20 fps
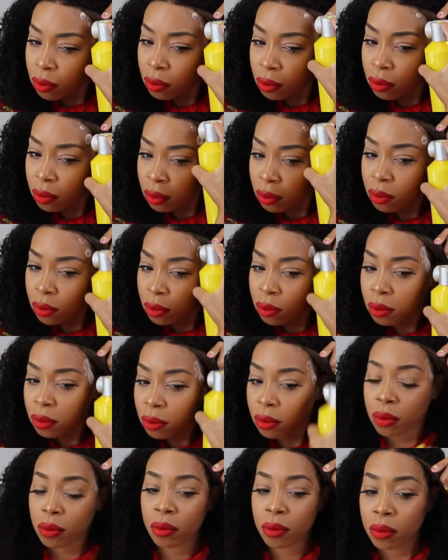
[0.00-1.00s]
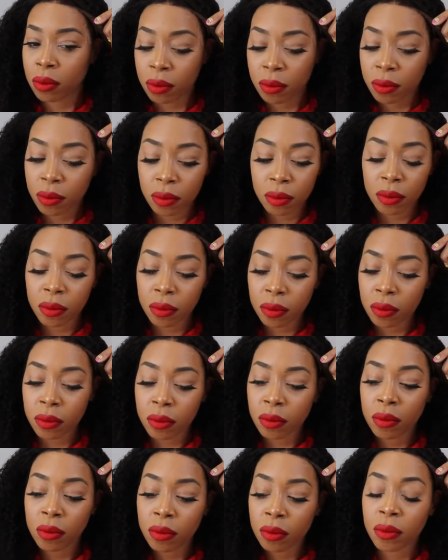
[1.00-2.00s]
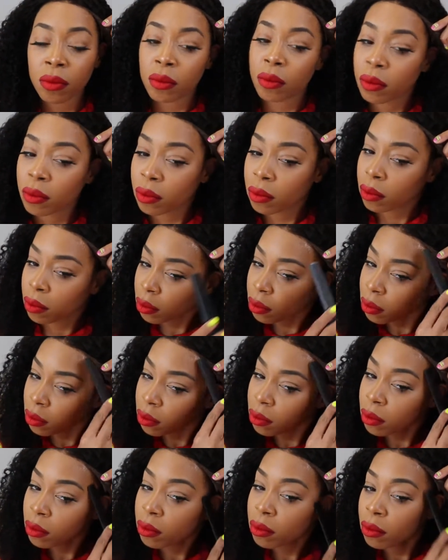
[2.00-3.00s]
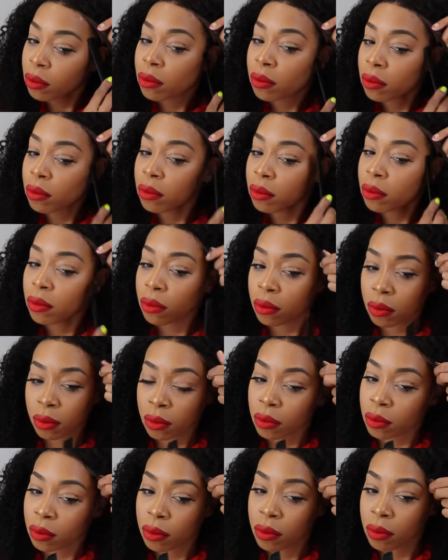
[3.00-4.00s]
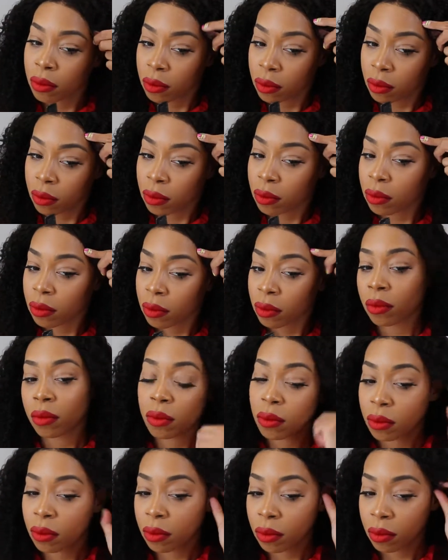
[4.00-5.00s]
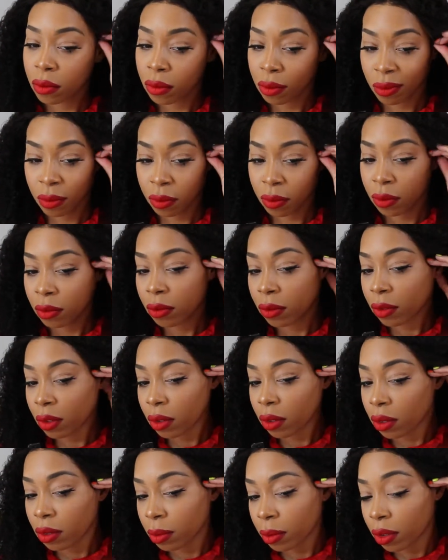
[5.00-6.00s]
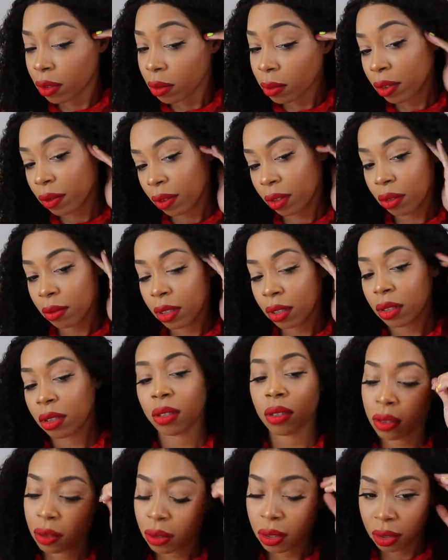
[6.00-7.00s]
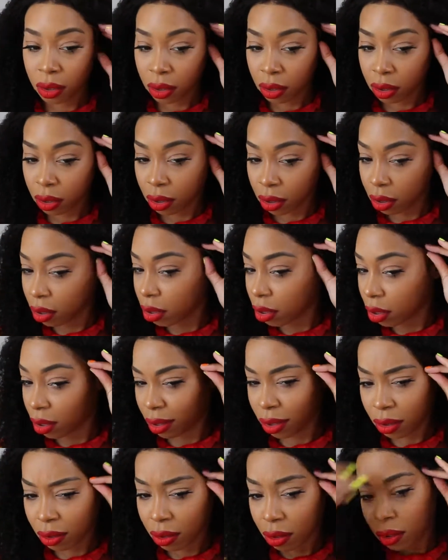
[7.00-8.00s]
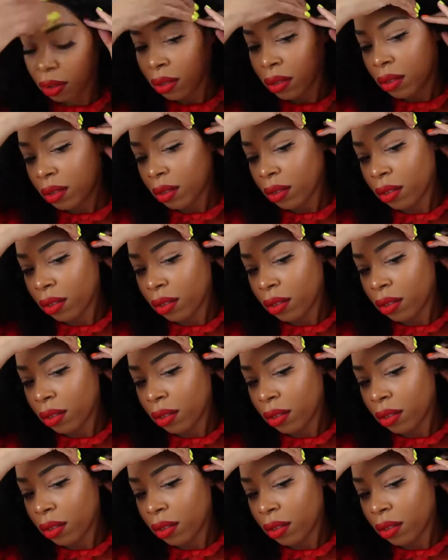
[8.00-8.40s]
I didn't put a whole lot of glue on there because I didn't want the wig to be on for too long. So to add a little extra adhesive, I used the